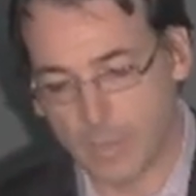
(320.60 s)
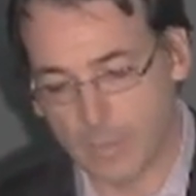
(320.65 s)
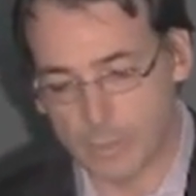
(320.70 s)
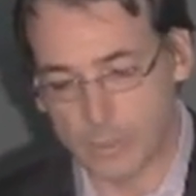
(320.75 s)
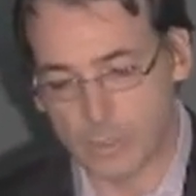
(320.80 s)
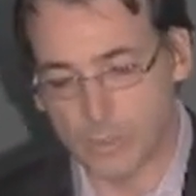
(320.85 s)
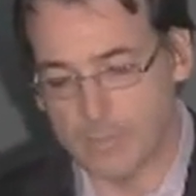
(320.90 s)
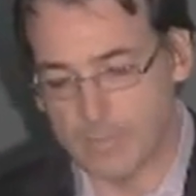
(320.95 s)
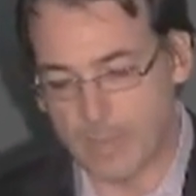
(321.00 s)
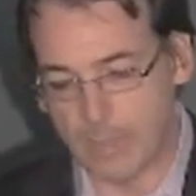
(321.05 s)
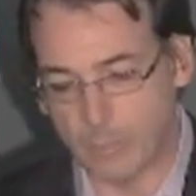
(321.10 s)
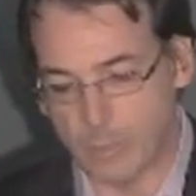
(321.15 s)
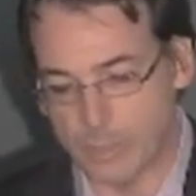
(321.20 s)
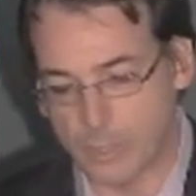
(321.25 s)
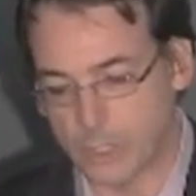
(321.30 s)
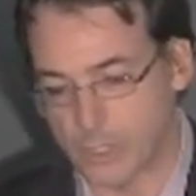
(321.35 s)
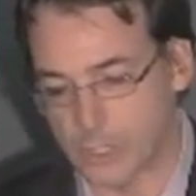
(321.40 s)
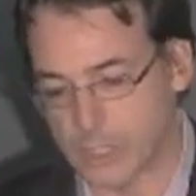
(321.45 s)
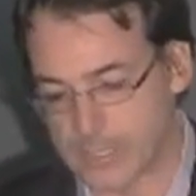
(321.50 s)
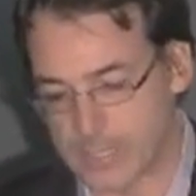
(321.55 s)
While I was doing my
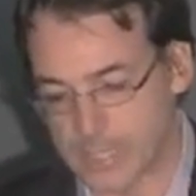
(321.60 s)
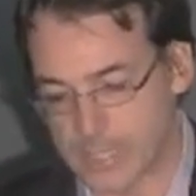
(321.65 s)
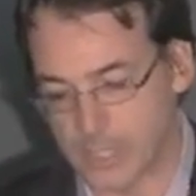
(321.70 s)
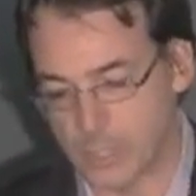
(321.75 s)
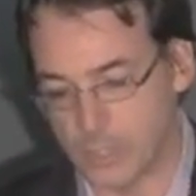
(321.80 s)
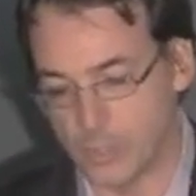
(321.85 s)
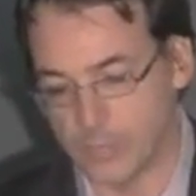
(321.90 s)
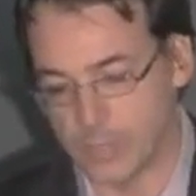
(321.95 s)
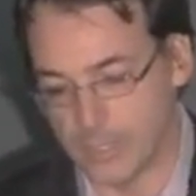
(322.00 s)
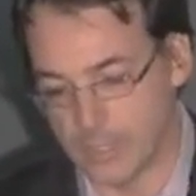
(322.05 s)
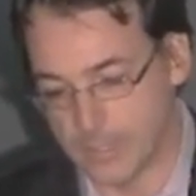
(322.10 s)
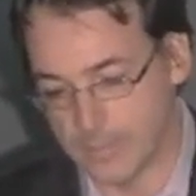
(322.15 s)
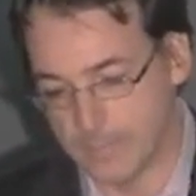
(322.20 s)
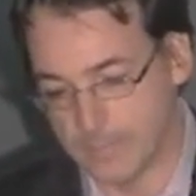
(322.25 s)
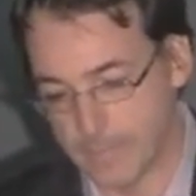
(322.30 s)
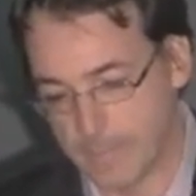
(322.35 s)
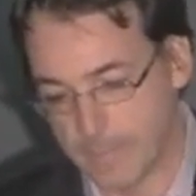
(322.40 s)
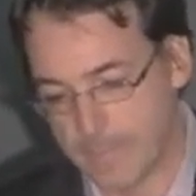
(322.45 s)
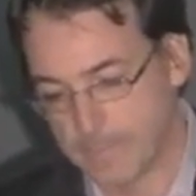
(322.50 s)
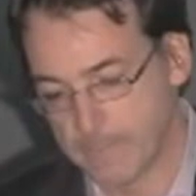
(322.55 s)
research as a
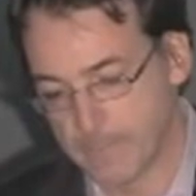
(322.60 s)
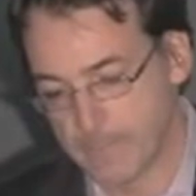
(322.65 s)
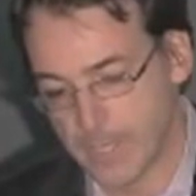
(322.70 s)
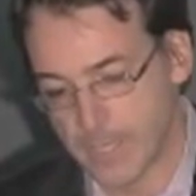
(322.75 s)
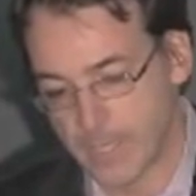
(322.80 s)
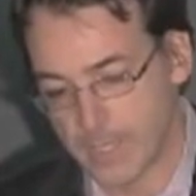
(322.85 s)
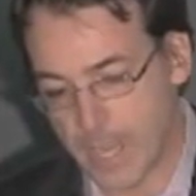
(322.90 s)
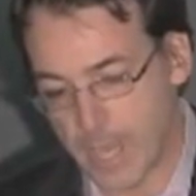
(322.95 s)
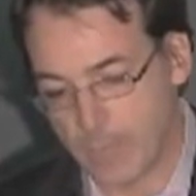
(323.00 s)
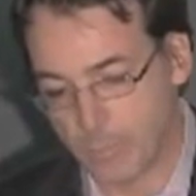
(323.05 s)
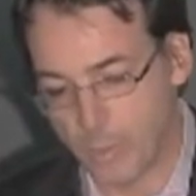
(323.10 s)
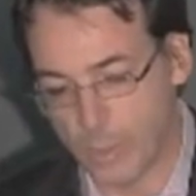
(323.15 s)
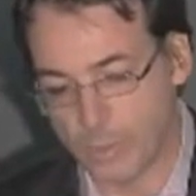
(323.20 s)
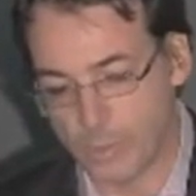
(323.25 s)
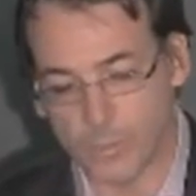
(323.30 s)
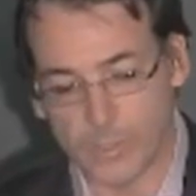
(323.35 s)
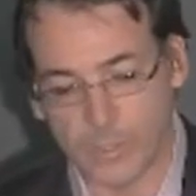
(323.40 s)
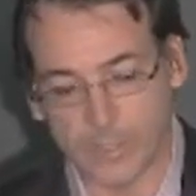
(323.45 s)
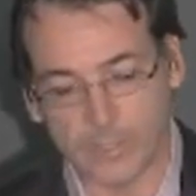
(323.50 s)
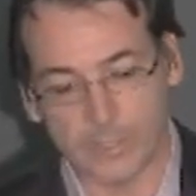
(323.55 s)
student, I
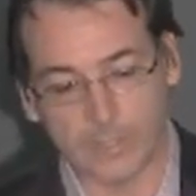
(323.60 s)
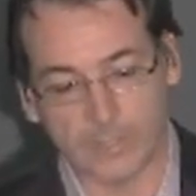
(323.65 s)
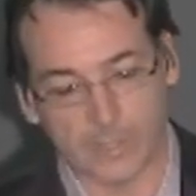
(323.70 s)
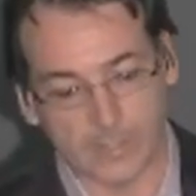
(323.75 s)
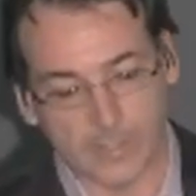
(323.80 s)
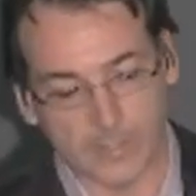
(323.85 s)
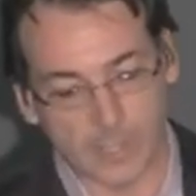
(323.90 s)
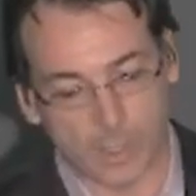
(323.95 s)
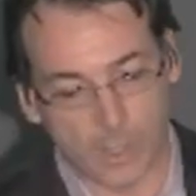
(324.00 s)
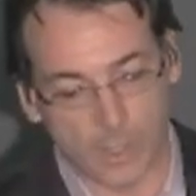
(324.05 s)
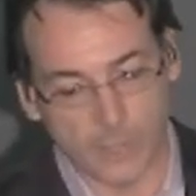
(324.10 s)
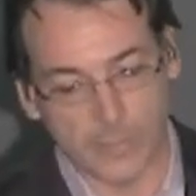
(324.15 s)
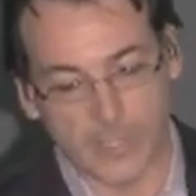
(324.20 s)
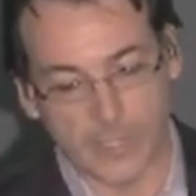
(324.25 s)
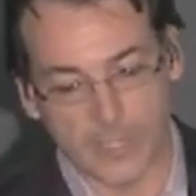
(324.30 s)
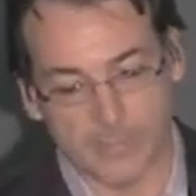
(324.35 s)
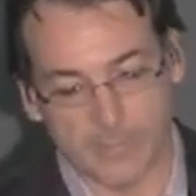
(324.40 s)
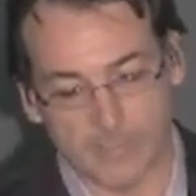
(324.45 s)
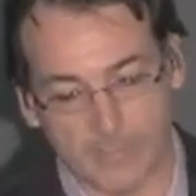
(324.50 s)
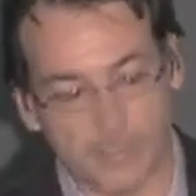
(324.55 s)
worked with the
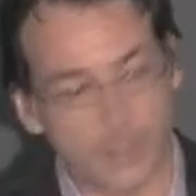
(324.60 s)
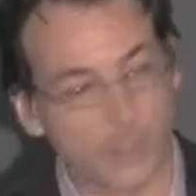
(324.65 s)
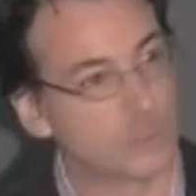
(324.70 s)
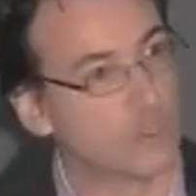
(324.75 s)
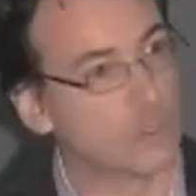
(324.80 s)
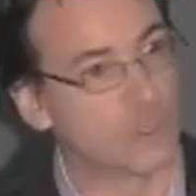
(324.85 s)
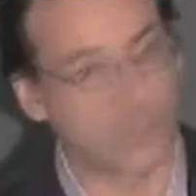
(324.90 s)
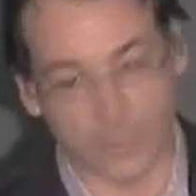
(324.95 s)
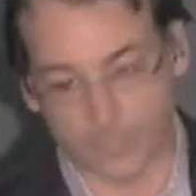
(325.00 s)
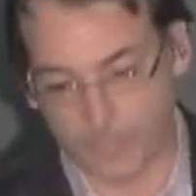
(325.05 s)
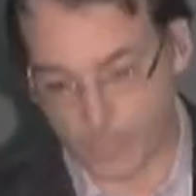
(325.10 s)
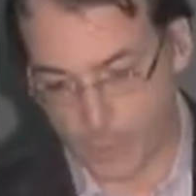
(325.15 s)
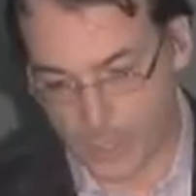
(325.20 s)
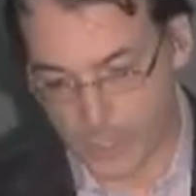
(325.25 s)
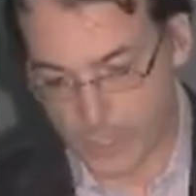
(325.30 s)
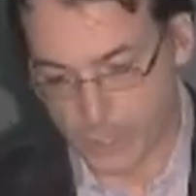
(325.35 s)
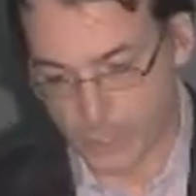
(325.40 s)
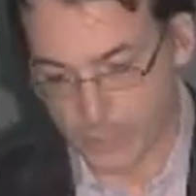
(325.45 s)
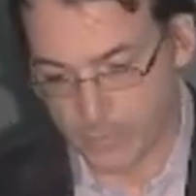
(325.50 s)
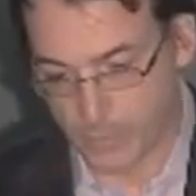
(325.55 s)
Honda Motor
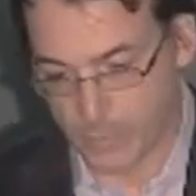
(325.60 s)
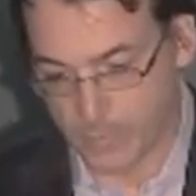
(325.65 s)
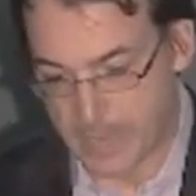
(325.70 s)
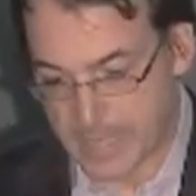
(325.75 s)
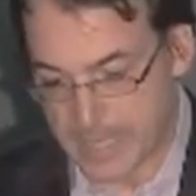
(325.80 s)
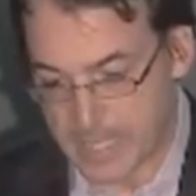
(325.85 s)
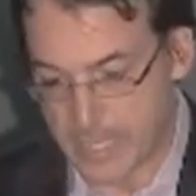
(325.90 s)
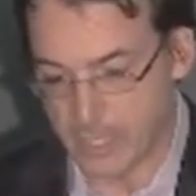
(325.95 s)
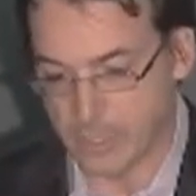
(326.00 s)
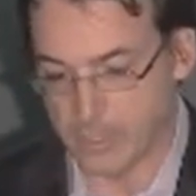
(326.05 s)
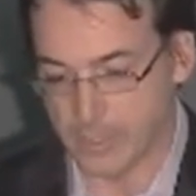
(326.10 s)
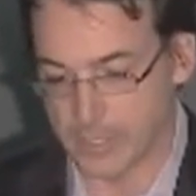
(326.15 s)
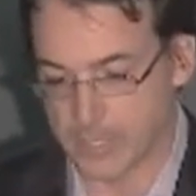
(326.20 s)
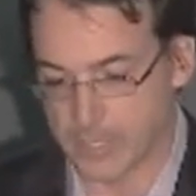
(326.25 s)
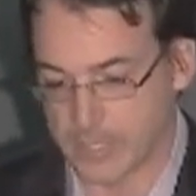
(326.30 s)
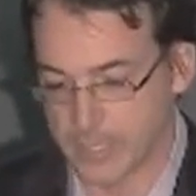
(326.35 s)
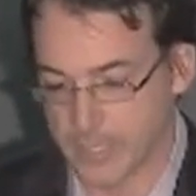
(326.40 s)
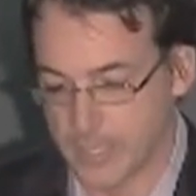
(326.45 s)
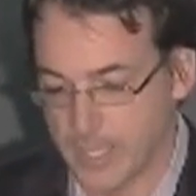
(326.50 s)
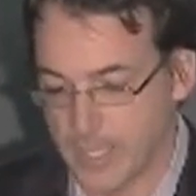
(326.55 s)
Corporation for many
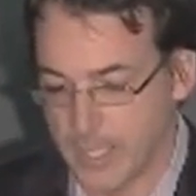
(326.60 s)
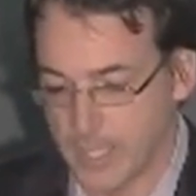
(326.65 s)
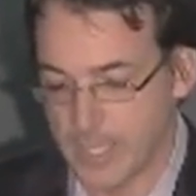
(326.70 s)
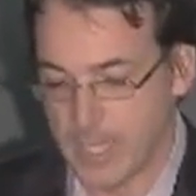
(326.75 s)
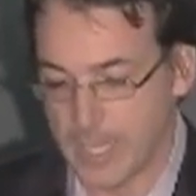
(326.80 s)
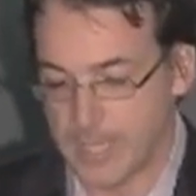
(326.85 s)
years.